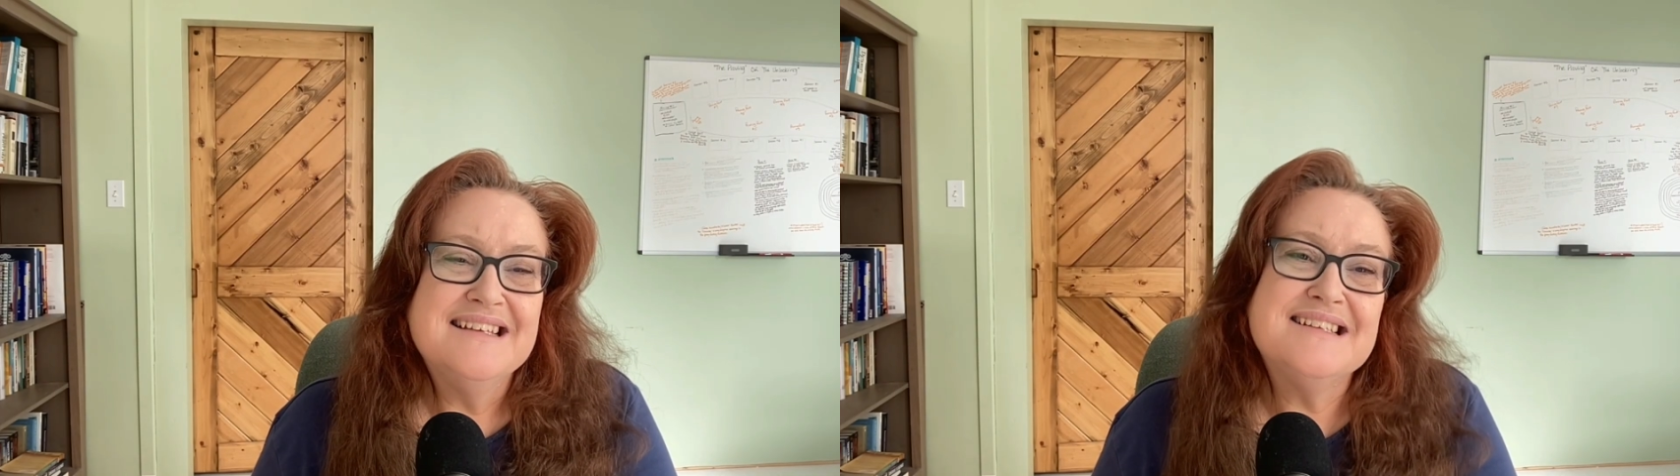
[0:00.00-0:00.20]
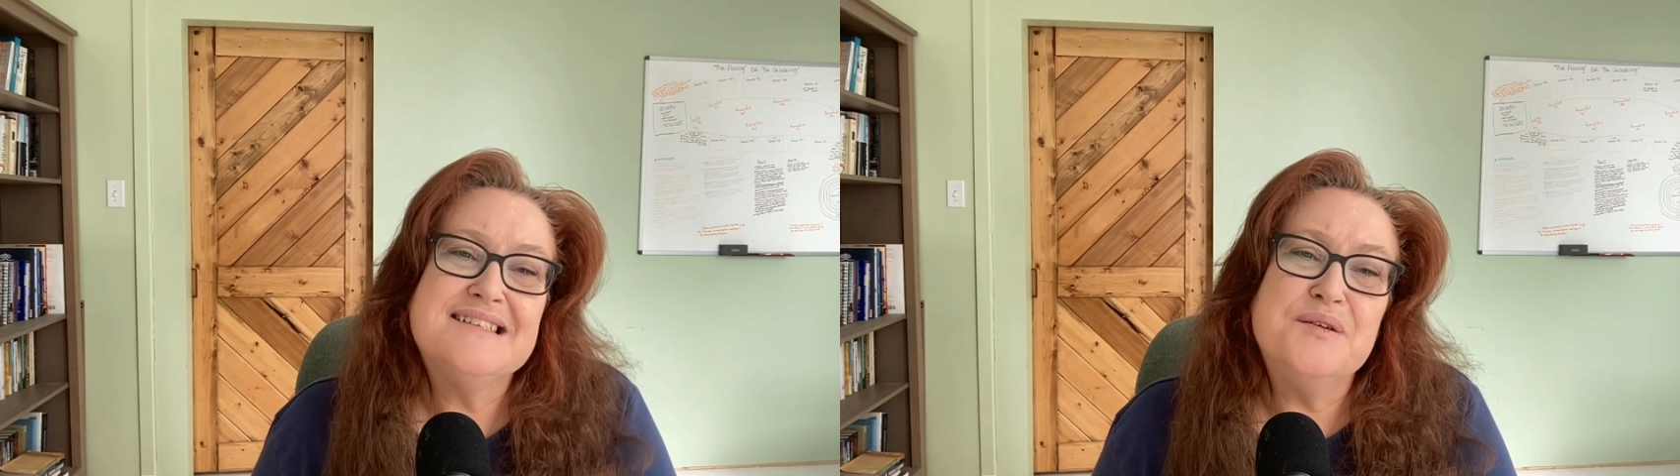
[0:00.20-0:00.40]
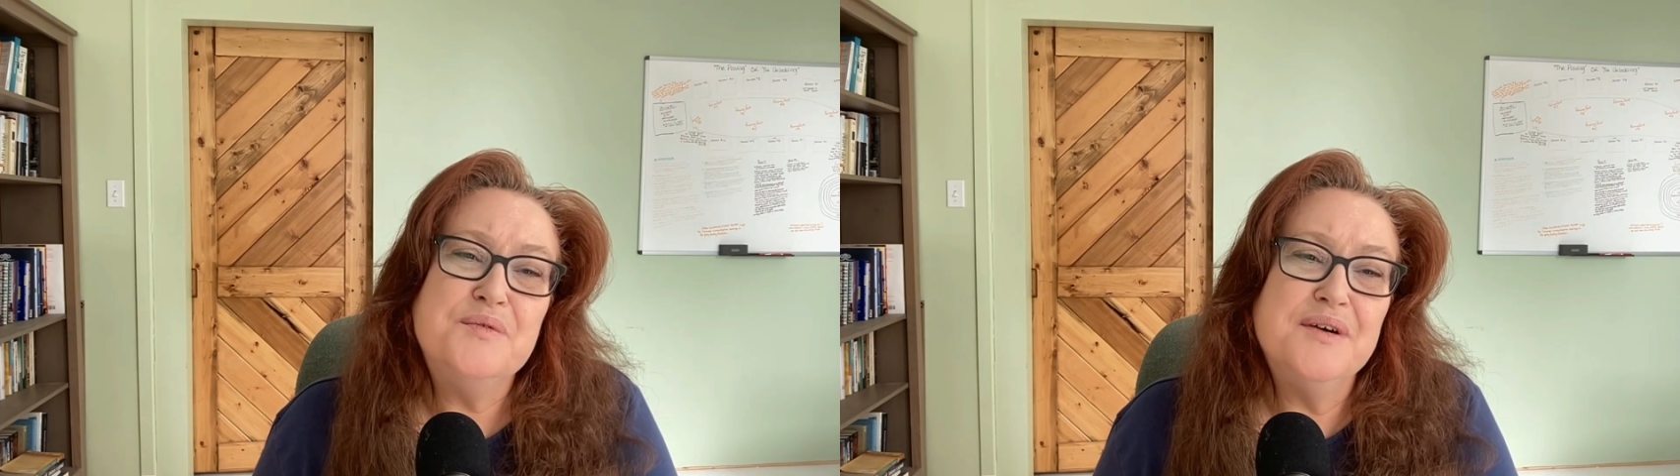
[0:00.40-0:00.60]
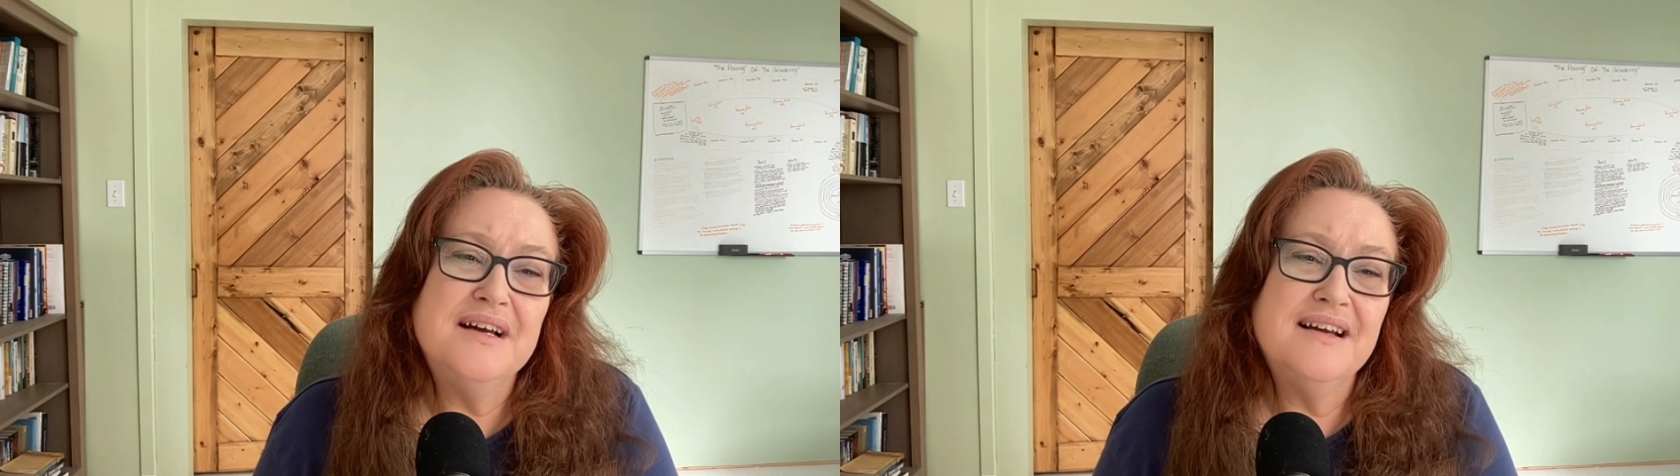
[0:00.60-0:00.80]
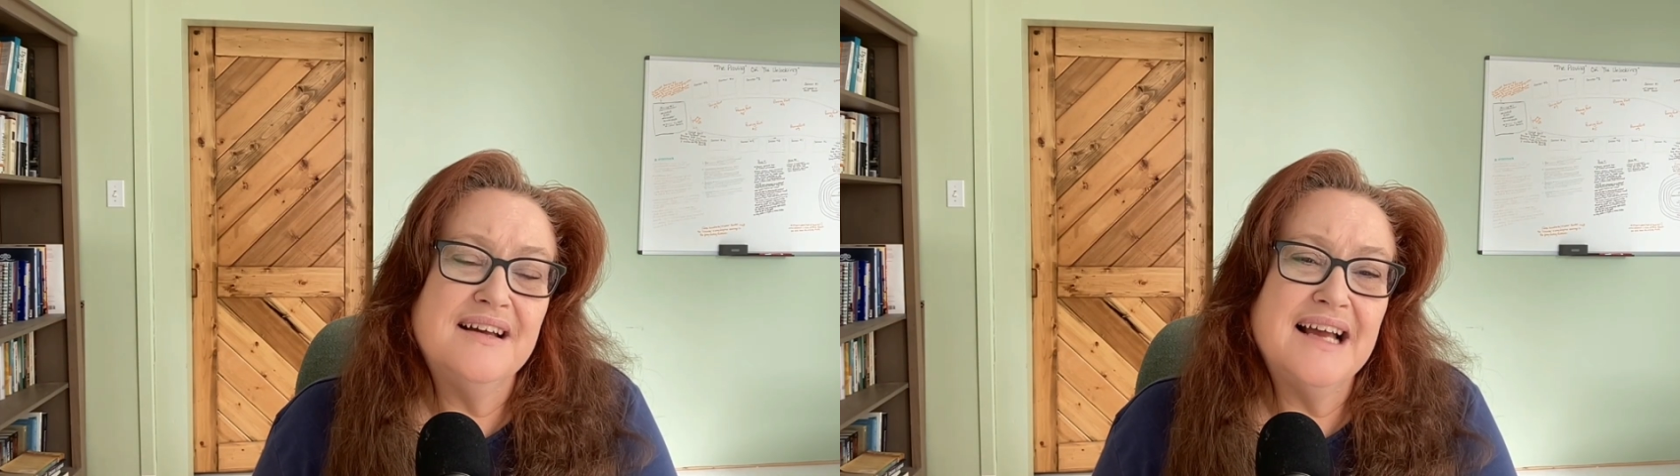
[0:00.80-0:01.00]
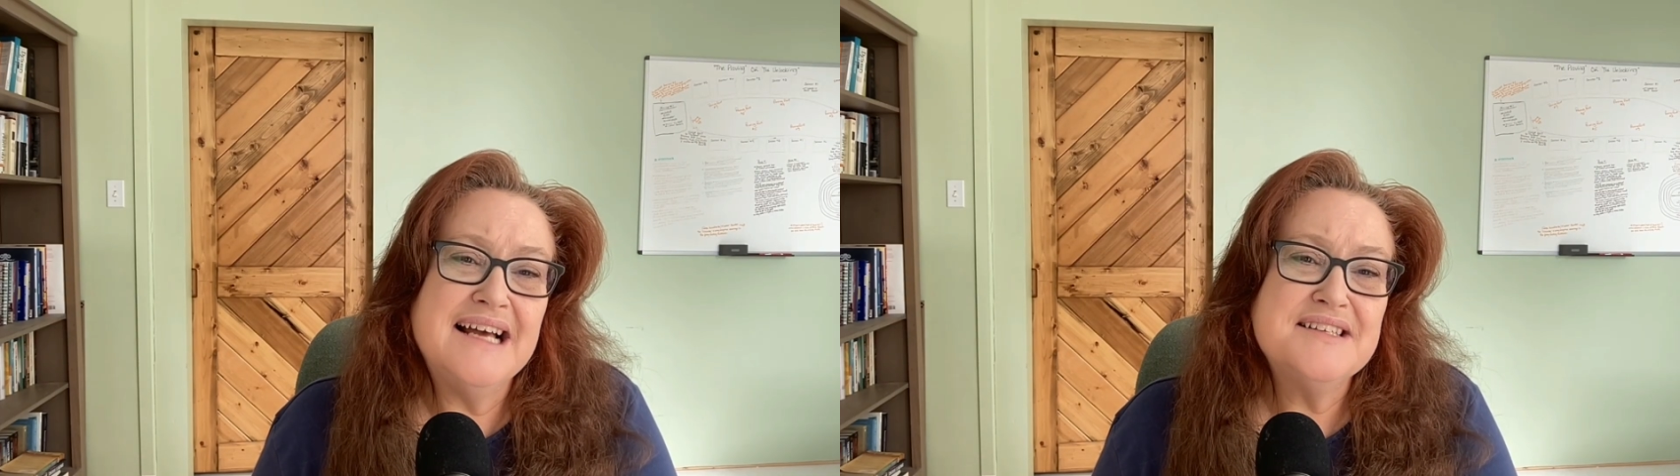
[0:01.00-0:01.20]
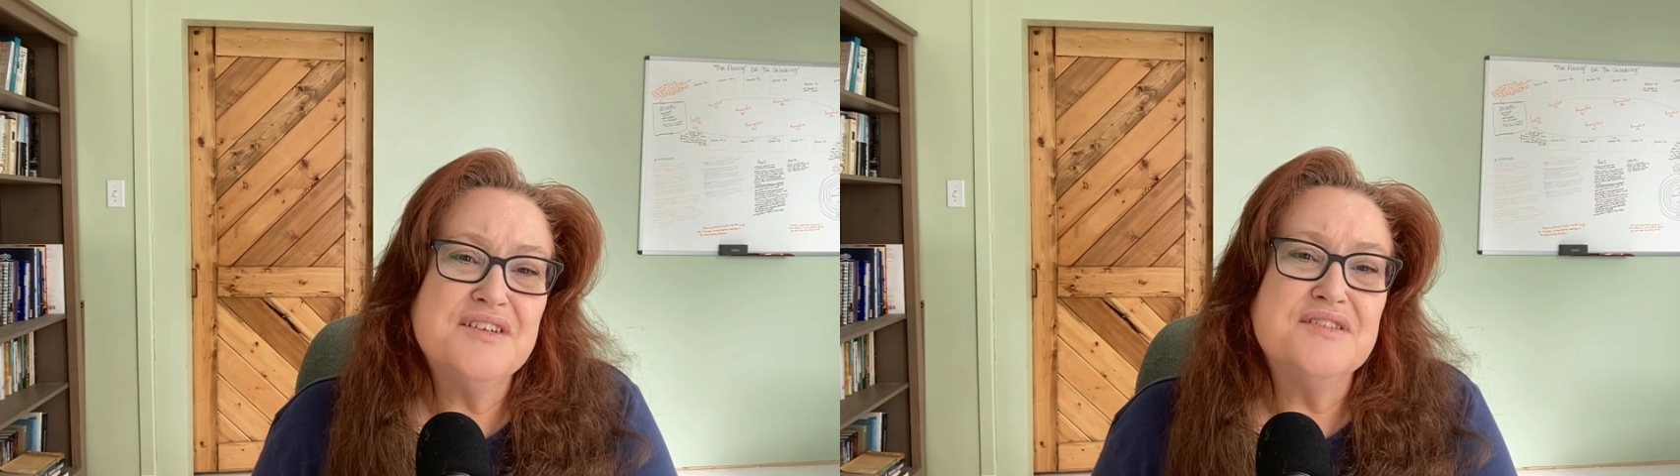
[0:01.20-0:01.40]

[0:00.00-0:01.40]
So ask